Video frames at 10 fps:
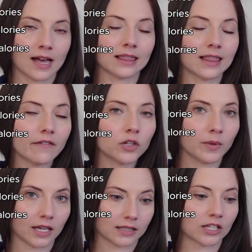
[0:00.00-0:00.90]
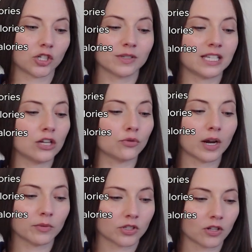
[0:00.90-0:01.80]
11 weeks, and she was seeing
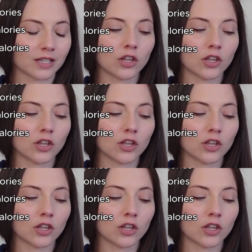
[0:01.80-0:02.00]
great results.